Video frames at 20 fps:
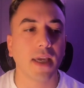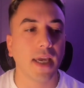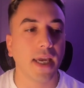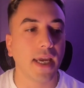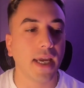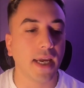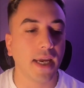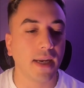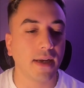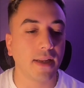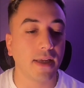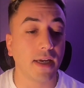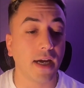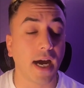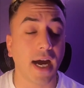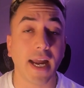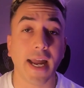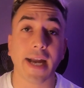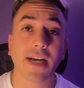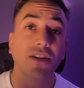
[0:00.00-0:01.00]
And
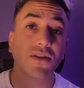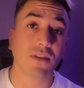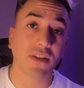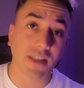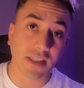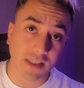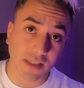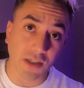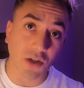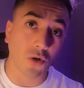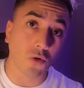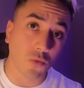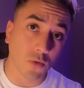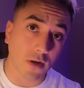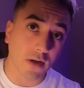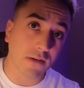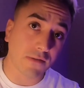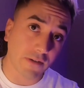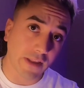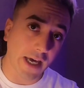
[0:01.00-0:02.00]
I actually still
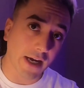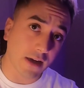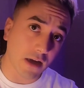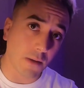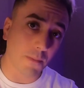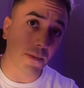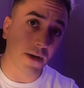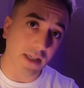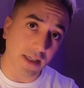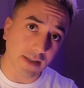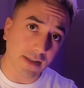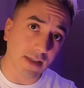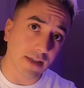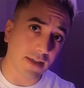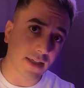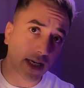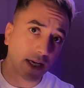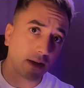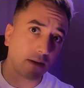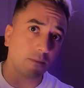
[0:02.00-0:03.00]
work for that company
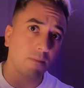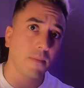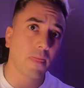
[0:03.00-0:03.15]
today.